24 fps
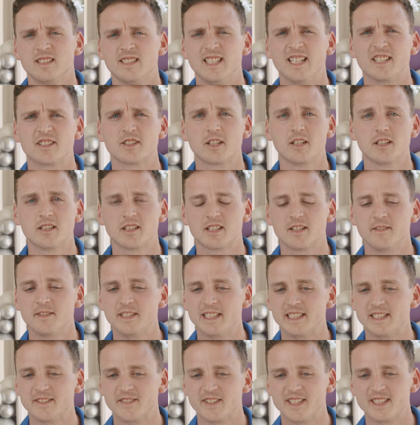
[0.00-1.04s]
Yeah, coming to
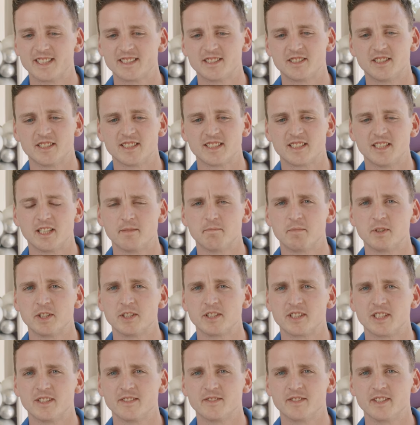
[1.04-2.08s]
these events just uh, put
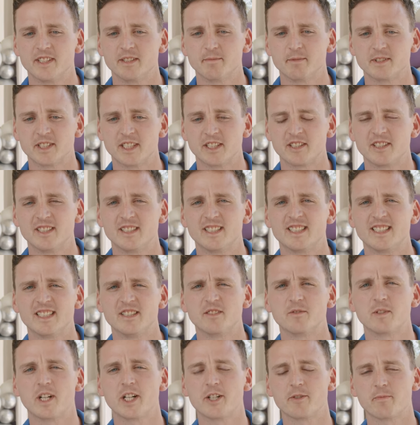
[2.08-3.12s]
yourself in a position to see
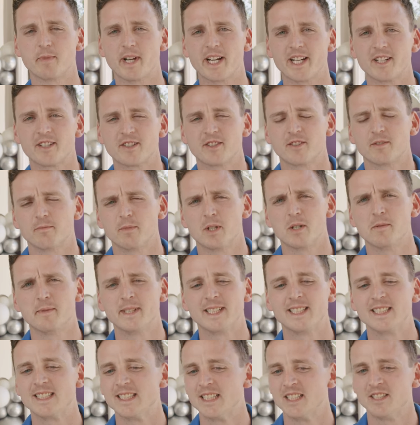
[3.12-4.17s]
the Roger Bannister
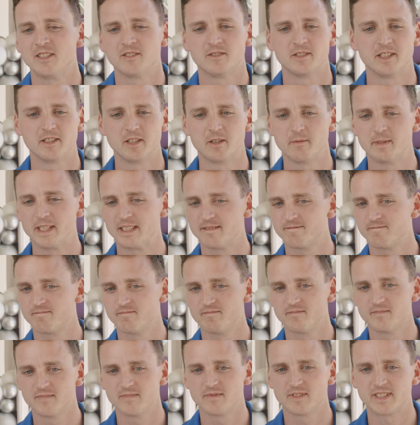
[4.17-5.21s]
moment when nobody
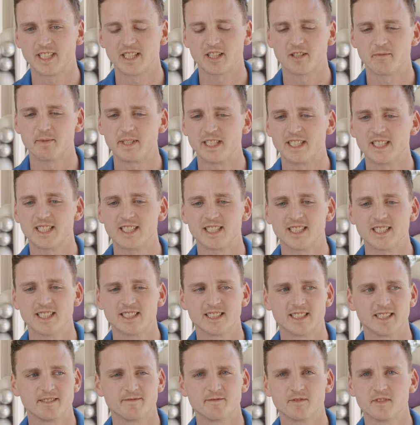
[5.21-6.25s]
said it could be done,
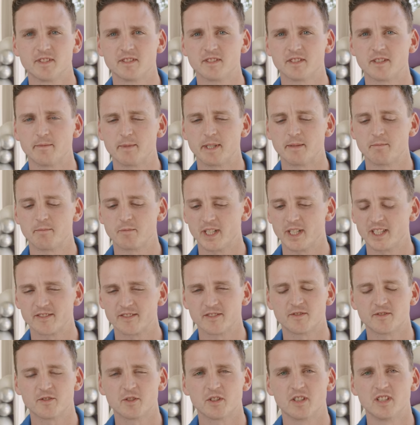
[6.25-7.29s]
and then somebody breaks the
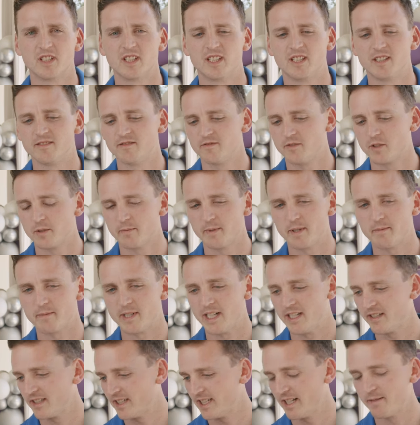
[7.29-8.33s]
four, uh, four minute
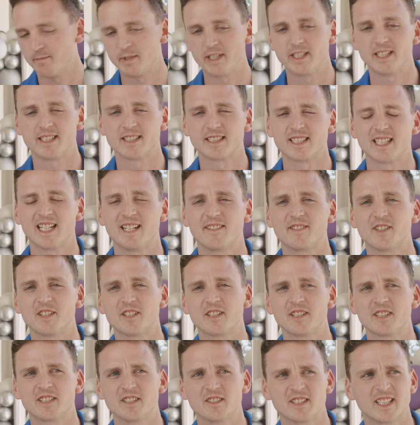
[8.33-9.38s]
mile, then everybody does it
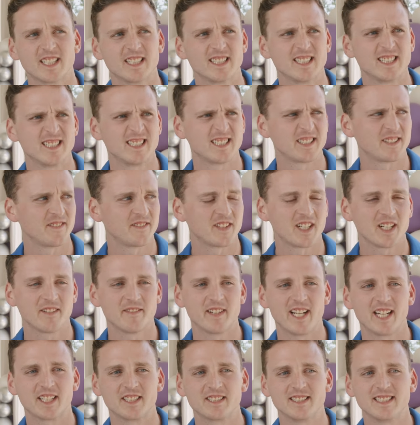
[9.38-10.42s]
after. So getting in this
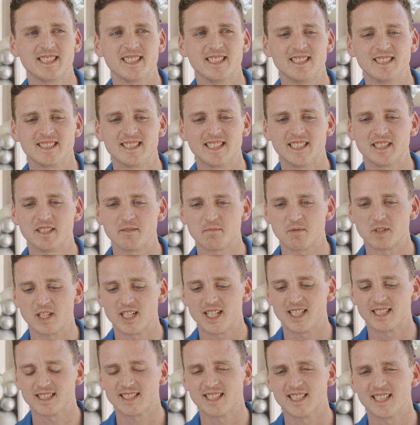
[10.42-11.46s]
environment, actually seeing the
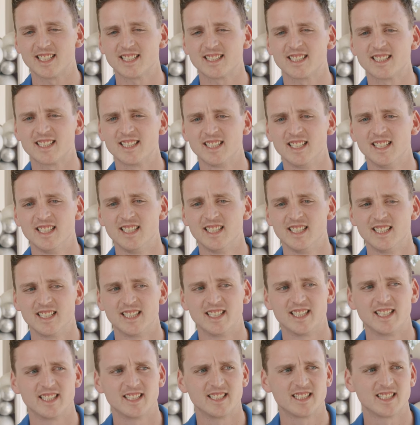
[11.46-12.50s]
process
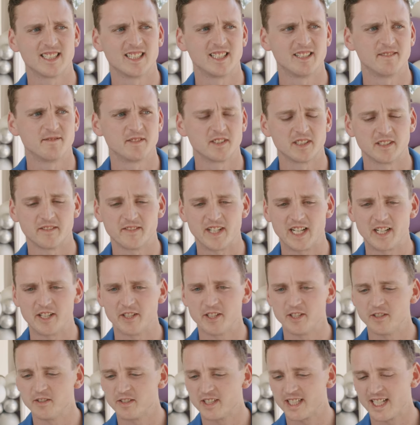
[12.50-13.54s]
and uh, the
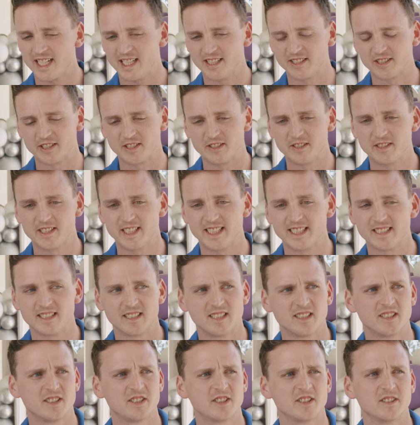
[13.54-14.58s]
value Kyle's doing,
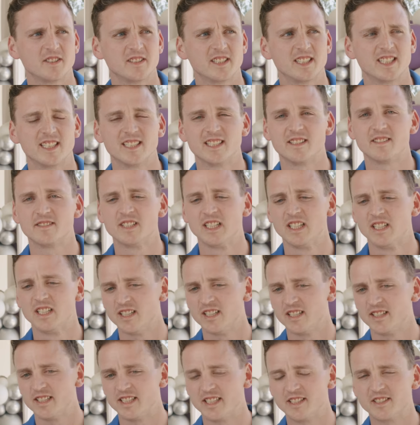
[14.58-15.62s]
and showing the
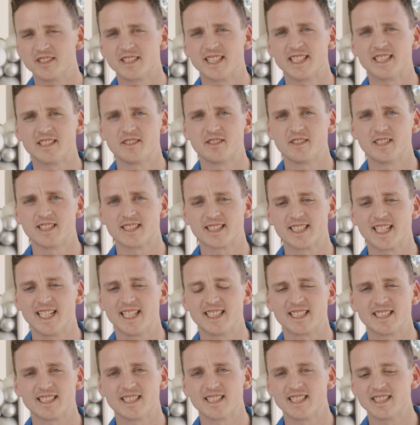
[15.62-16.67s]
deals that he's doing as
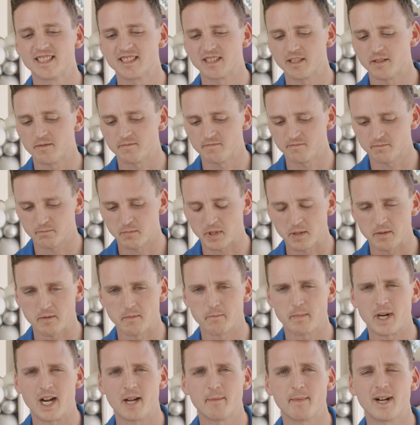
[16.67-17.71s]
case studies and the, the
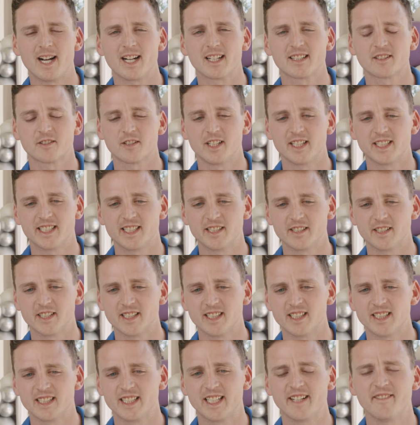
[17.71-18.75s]
buy box
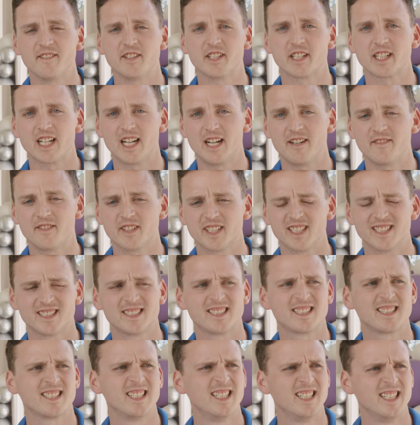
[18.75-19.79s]
criteria, giving you
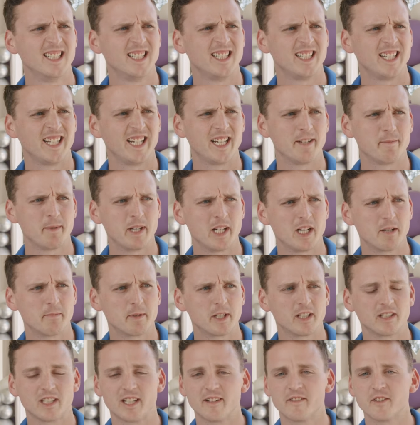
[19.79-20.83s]
confidence, and being able
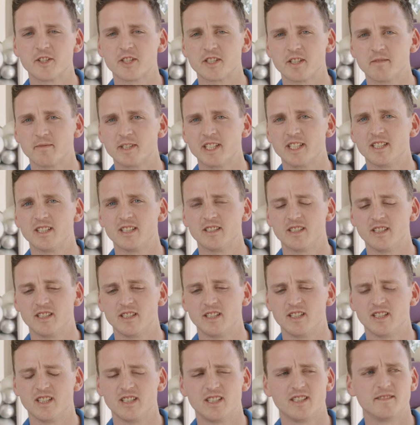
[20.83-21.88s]
to leverage somebody
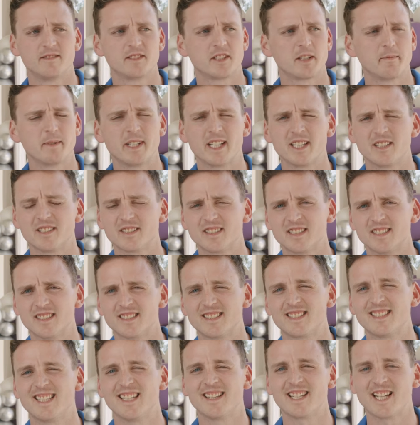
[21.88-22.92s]
uh, somebody
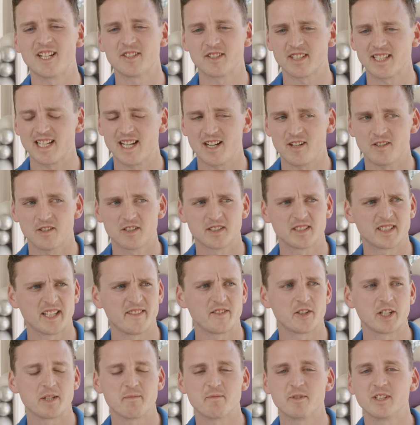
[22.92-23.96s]
else's 10,000 hours they've
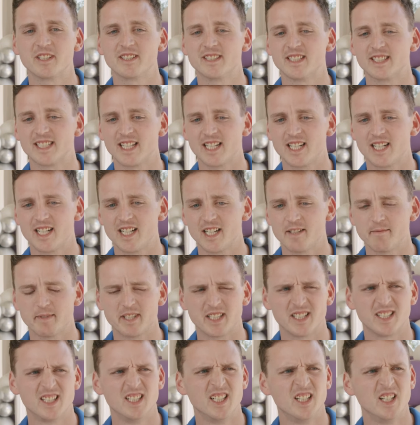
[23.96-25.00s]
already put in the time
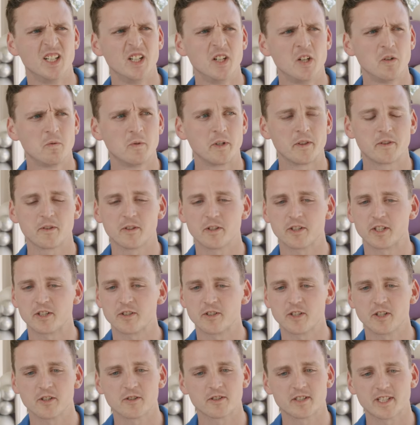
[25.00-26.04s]
and went through all the
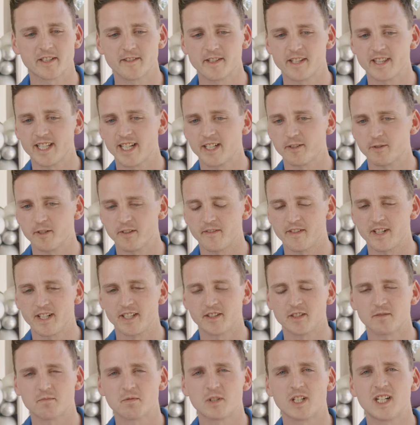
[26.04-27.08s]
struggles and everything to
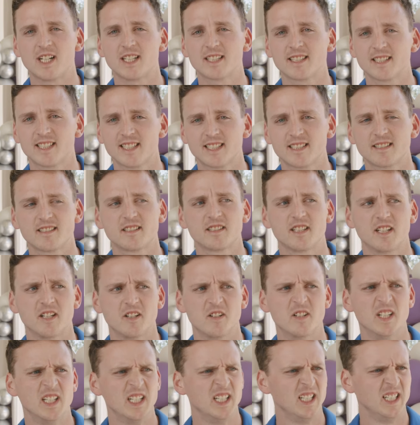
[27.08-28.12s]
refine their process.
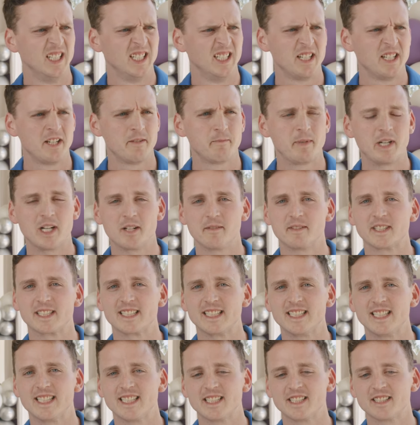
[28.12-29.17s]
So being able to
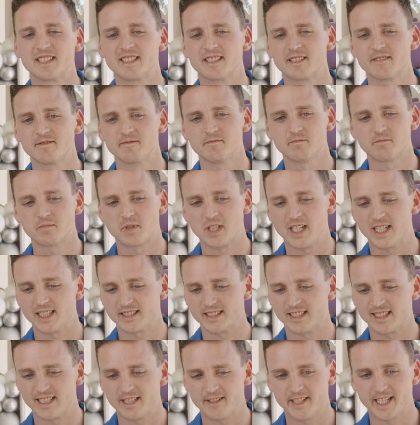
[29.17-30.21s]
see his
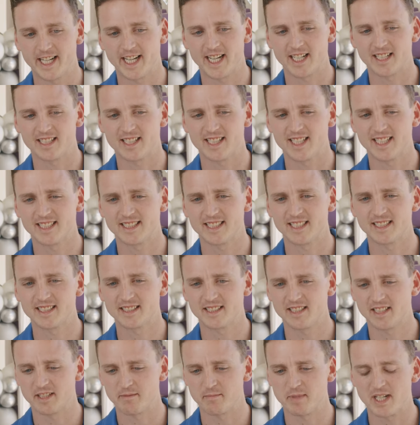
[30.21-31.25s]
process now he
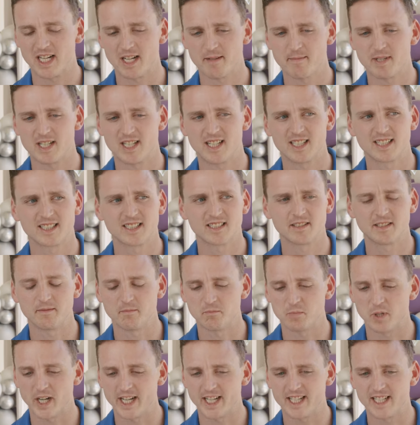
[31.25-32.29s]
analyzes his buy box,
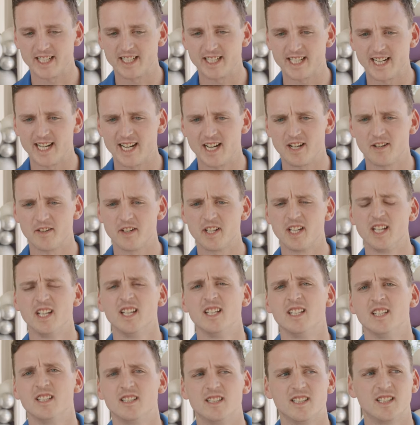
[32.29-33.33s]
breaking it down,
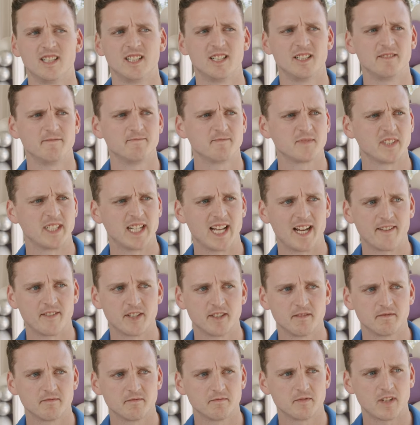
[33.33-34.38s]
um, and
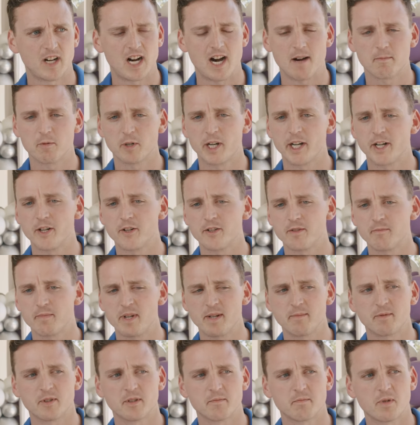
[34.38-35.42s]
having operators and
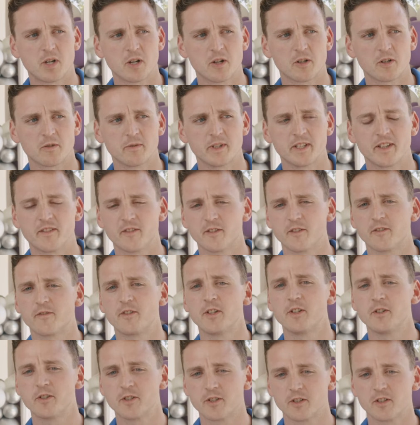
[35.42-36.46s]
people to partner with for
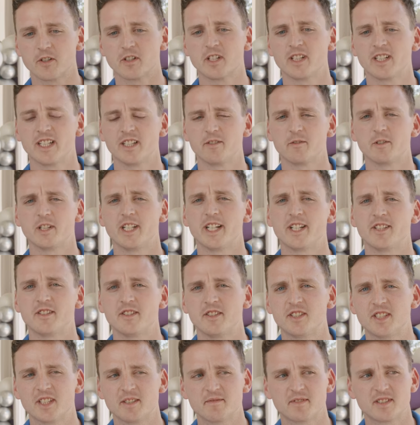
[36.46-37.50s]
future and
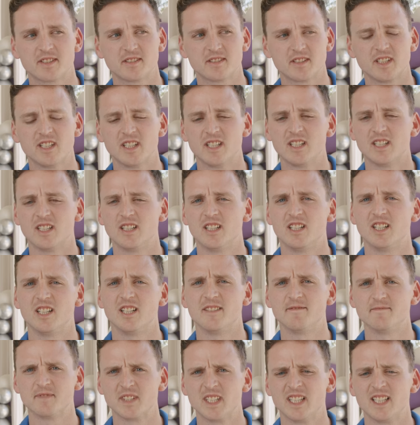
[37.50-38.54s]
relationships.
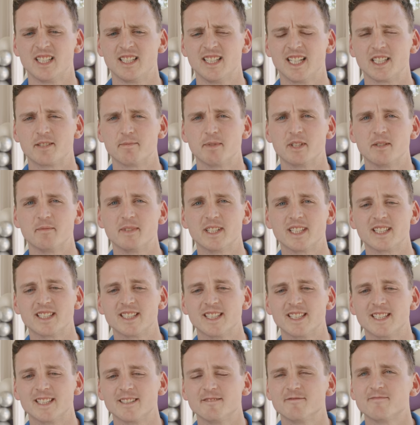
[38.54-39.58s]
Um, that's been the big
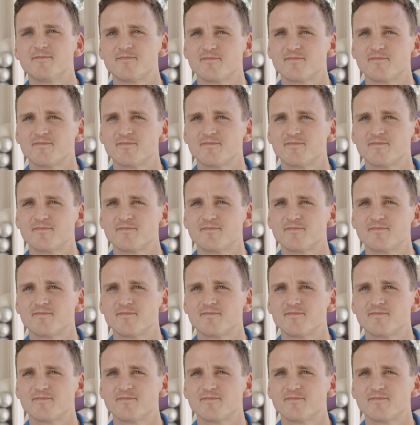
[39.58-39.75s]
thing.